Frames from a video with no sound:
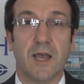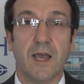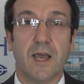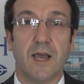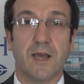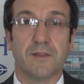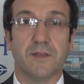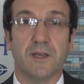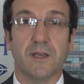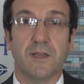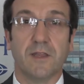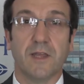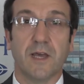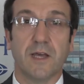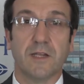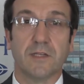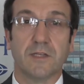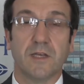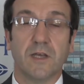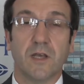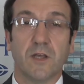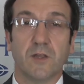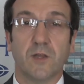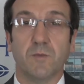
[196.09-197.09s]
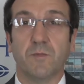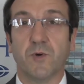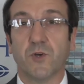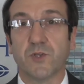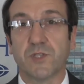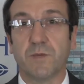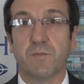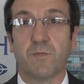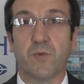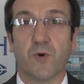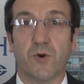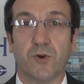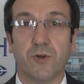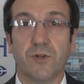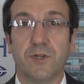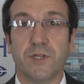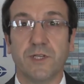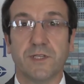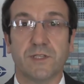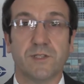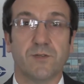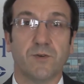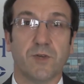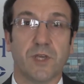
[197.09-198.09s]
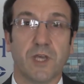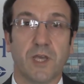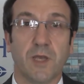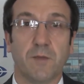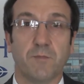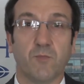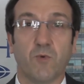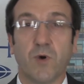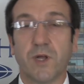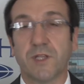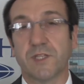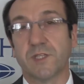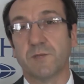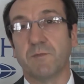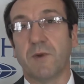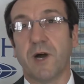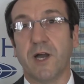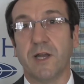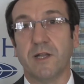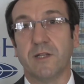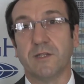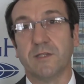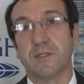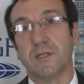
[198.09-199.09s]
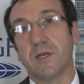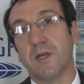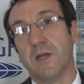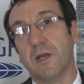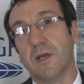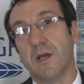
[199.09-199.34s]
I think that the most important is to keep one's mind